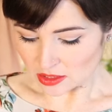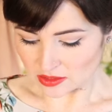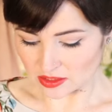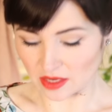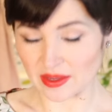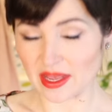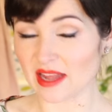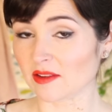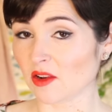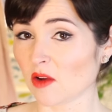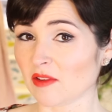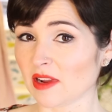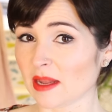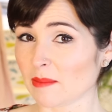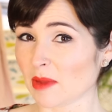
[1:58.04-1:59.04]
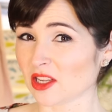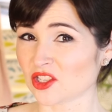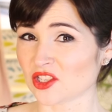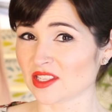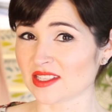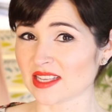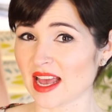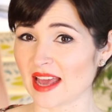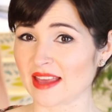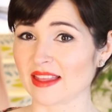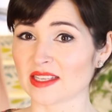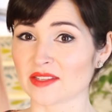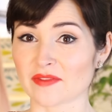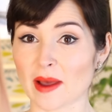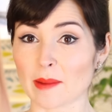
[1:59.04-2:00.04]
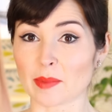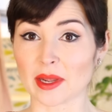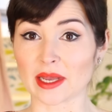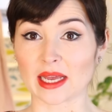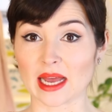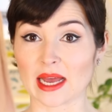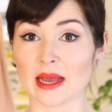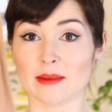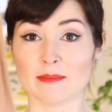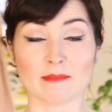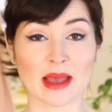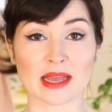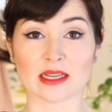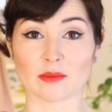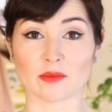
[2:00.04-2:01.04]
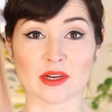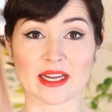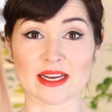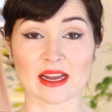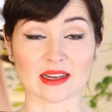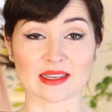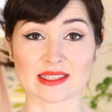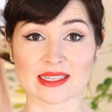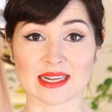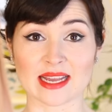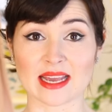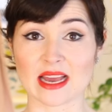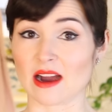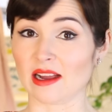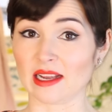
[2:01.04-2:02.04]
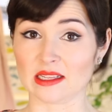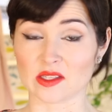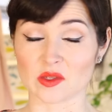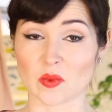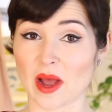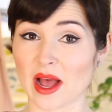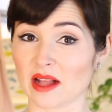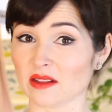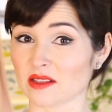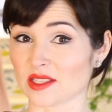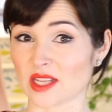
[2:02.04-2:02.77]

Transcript: So yeah, not really much to say. This fabric made up really nicely, irons well,